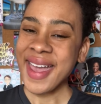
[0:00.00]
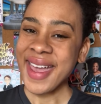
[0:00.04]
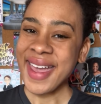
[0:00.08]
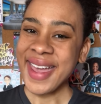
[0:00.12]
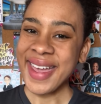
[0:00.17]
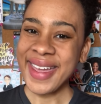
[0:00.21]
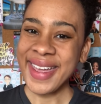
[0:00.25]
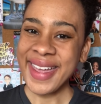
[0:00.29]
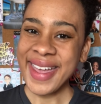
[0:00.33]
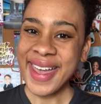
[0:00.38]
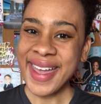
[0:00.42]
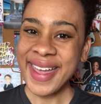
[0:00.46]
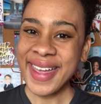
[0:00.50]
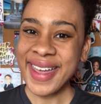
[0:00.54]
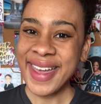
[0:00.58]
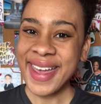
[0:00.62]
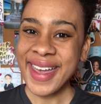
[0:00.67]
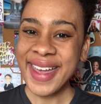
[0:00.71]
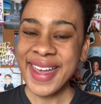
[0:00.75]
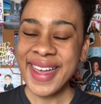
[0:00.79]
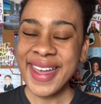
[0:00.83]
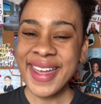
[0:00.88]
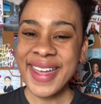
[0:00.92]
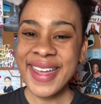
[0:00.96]

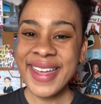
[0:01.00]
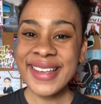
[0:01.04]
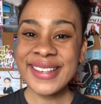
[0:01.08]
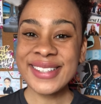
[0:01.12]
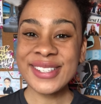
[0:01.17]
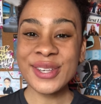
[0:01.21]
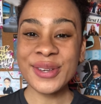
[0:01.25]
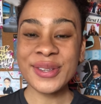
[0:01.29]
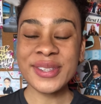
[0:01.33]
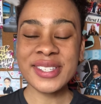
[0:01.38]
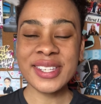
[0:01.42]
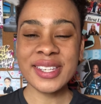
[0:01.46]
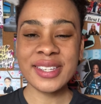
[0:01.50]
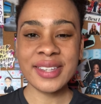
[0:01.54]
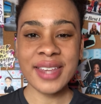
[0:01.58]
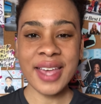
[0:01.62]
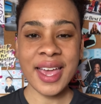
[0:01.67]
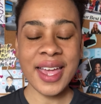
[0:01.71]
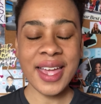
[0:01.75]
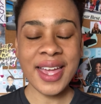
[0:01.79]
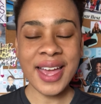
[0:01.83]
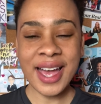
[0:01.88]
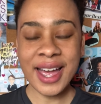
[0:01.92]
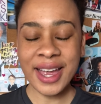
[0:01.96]
Hey. So
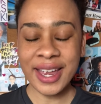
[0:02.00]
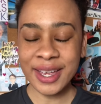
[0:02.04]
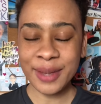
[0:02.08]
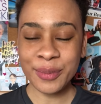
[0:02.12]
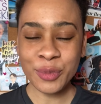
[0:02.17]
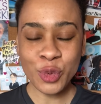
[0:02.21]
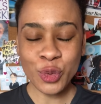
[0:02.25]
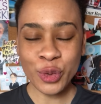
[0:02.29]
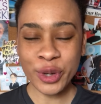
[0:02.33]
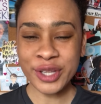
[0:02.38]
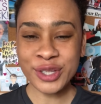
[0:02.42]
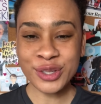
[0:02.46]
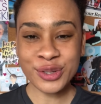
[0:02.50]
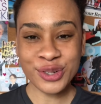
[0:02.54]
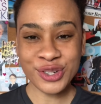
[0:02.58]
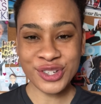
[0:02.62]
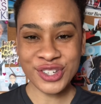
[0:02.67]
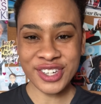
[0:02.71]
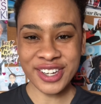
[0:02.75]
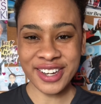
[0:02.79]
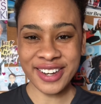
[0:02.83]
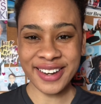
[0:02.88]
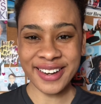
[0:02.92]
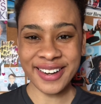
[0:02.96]
today I am going to
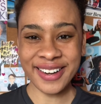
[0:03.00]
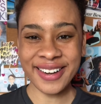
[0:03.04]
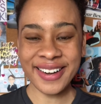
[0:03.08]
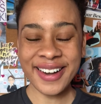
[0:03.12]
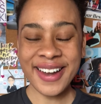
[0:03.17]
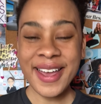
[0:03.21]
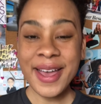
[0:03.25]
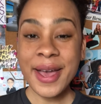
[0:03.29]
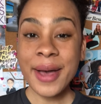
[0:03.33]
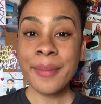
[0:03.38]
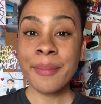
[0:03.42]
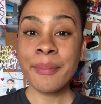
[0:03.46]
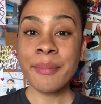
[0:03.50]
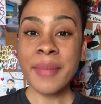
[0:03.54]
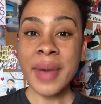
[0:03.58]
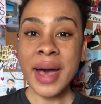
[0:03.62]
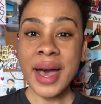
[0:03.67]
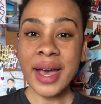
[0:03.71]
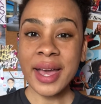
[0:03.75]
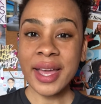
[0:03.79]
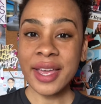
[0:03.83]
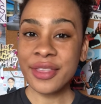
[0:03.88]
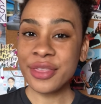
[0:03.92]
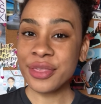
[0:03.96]
share
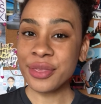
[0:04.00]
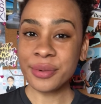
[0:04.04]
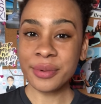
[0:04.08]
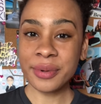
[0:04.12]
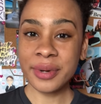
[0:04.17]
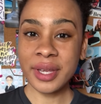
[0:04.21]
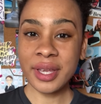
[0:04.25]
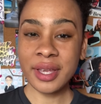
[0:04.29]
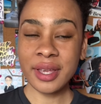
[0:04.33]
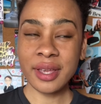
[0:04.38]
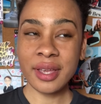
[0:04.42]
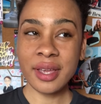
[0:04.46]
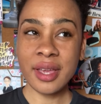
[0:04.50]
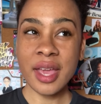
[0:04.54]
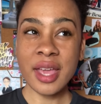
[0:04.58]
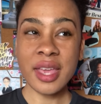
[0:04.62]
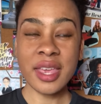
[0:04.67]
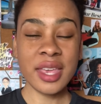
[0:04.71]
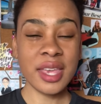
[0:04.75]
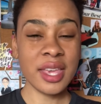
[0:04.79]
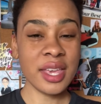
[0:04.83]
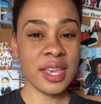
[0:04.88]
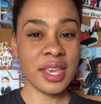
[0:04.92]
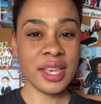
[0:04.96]
my 3
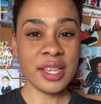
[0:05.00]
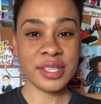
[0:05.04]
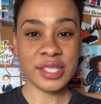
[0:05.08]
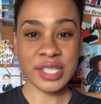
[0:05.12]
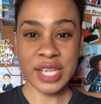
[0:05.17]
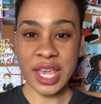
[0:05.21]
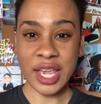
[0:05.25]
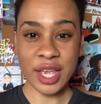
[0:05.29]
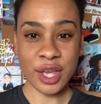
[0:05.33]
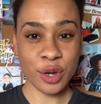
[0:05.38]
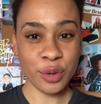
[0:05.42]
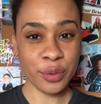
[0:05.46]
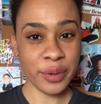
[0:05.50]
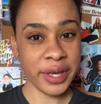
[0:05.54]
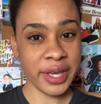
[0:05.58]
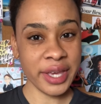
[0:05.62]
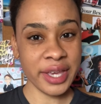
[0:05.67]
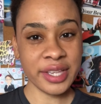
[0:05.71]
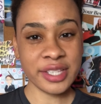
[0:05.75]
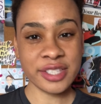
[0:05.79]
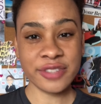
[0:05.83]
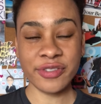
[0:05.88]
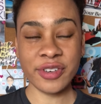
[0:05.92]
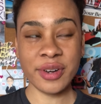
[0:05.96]
key
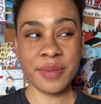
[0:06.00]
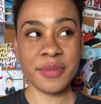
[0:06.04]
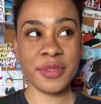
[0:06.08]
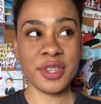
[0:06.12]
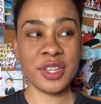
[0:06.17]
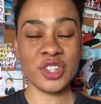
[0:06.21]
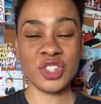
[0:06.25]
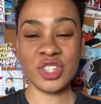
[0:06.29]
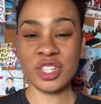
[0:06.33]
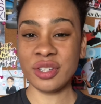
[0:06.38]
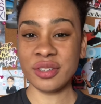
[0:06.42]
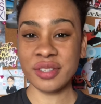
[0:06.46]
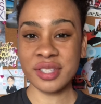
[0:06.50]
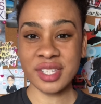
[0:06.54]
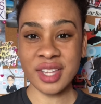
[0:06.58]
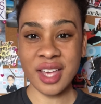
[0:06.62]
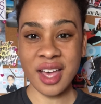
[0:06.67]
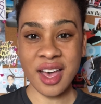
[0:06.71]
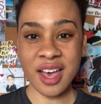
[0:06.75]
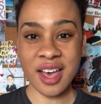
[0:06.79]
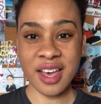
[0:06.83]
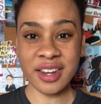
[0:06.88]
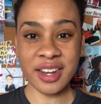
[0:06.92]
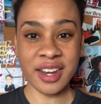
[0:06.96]
takeaways from the Jill
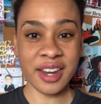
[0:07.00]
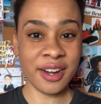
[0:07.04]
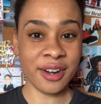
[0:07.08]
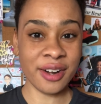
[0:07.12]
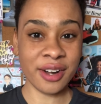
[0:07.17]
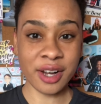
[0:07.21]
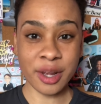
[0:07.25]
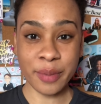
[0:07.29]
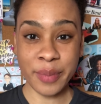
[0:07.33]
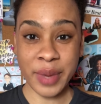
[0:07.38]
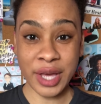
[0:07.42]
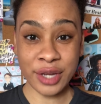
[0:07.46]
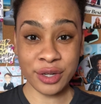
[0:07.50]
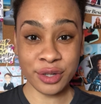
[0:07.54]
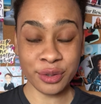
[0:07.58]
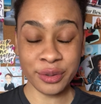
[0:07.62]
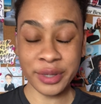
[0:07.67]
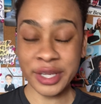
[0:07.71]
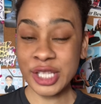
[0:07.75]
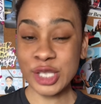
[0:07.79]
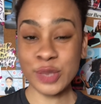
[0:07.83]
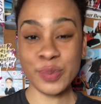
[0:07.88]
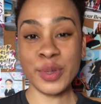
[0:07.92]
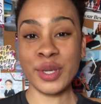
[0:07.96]
Scott, Erykah
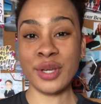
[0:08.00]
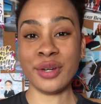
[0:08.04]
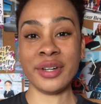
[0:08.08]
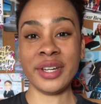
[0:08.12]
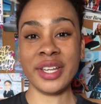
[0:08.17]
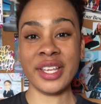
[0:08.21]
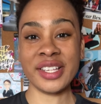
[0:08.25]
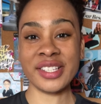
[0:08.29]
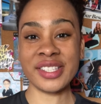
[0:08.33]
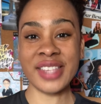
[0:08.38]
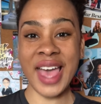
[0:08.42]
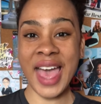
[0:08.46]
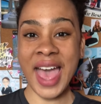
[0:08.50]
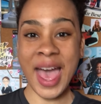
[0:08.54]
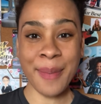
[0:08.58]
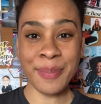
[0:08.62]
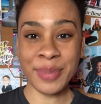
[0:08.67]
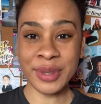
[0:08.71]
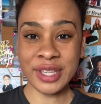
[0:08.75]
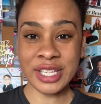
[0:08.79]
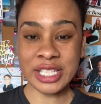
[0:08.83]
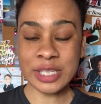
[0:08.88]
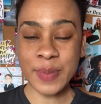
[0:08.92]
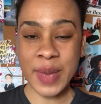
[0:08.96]
Badu experience that
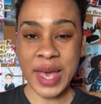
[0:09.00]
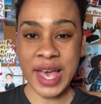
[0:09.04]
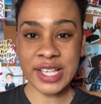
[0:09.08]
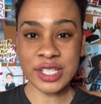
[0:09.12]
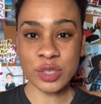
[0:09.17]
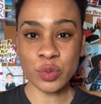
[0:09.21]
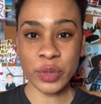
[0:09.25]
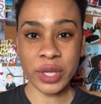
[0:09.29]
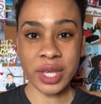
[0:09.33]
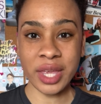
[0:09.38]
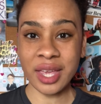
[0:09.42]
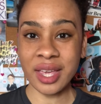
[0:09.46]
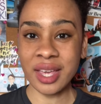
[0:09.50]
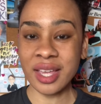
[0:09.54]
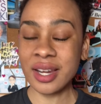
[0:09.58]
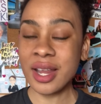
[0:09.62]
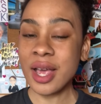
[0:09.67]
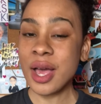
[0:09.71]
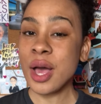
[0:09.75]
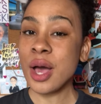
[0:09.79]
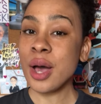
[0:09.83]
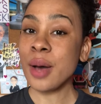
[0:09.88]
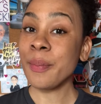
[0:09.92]
happened this past weekend.